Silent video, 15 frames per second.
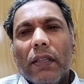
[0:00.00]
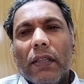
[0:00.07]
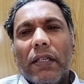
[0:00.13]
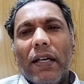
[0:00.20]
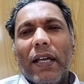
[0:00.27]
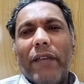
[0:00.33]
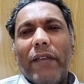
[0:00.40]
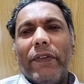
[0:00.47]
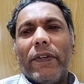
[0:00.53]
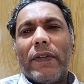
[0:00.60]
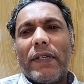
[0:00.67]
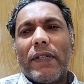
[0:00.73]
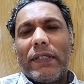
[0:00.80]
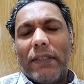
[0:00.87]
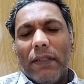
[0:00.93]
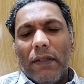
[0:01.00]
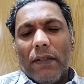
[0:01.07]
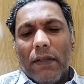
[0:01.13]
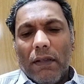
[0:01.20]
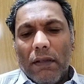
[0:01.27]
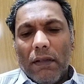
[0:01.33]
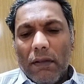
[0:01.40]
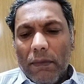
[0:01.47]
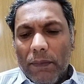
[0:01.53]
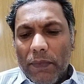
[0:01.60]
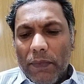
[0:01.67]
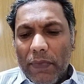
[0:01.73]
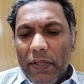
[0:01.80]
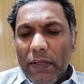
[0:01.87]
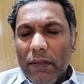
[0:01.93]
Thirdly, viewers,
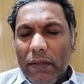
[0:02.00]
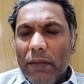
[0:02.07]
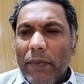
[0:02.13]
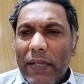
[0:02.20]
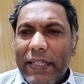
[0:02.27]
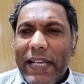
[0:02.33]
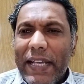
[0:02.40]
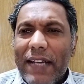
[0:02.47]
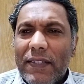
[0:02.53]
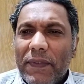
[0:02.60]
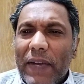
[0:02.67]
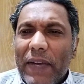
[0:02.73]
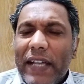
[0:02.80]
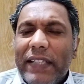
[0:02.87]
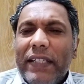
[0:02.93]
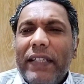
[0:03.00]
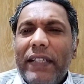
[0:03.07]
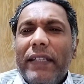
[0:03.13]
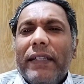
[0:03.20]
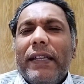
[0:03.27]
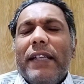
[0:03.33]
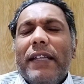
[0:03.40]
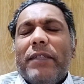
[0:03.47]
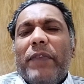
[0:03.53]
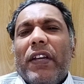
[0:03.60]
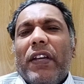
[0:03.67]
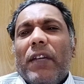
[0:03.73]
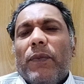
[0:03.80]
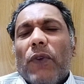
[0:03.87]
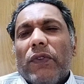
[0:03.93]
intense fighting is
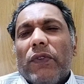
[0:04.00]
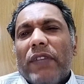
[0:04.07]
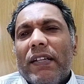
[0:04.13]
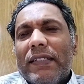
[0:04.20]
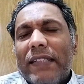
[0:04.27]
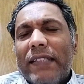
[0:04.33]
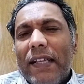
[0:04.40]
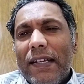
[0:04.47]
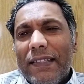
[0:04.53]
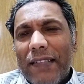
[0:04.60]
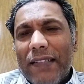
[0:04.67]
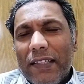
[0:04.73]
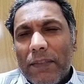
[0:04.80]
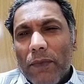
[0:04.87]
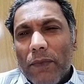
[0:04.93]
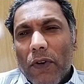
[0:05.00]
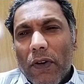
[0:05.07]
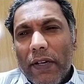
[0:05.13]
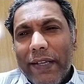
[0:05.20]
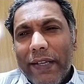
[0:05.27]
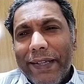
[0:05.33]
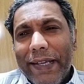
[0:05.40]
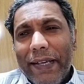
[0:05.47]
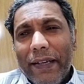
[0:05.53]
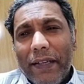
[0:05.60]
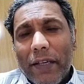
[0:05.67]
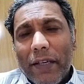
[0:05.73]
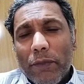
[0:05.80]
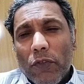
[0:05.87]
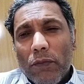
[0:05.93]
being reported since this morning in
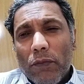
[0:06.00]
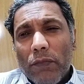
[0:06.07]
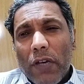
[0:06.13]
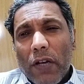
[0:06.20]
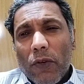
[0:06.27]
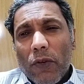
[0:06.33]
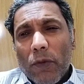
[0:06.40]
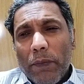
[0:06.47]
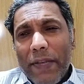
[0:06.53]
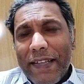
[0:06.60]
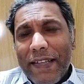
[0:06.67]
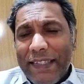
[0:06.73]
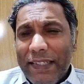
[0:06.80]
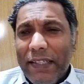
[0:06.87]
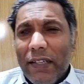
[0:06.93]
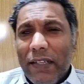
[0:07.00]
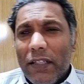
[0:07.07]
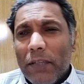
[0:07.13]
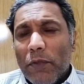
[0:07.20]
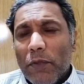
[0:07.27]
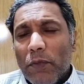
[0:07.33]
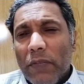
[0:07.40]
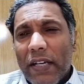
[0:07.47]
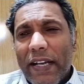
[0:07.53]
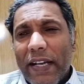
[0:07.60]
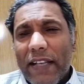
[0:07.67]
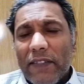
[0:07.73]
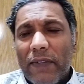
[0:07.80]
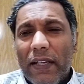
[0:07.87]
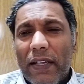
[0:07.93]
Kibumba groupings, near Kibumba
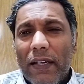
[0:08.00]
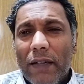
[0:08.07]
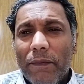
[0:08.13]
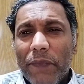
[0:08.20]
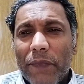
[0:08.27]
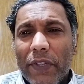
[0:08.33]
as well.